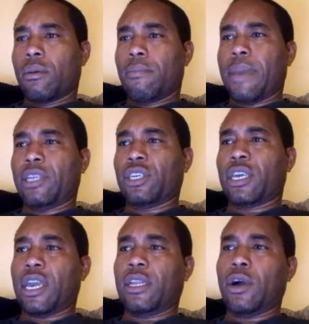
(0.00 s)
Major
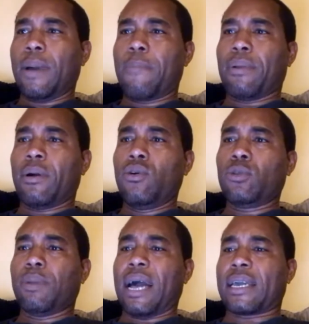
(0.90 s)
Key, nobody.
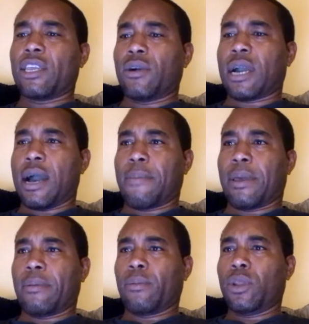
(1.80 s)
Who's blocking your
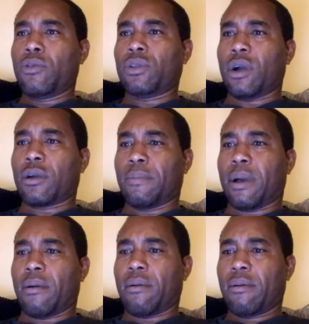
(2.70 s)
comment? What are you talking
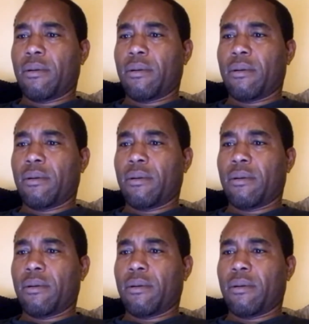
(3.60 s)
about?